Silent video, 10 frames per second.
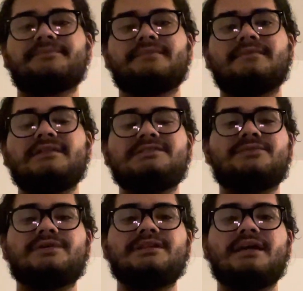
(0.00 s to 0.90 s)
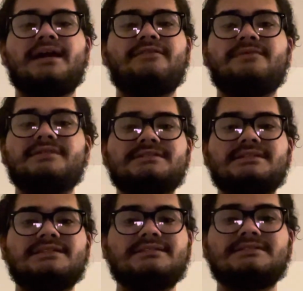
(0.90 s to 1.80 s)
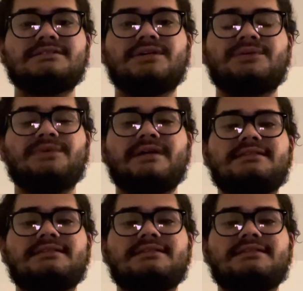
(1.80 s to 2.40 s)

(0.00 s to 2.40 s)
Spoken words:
It's the one everyone sees, so it's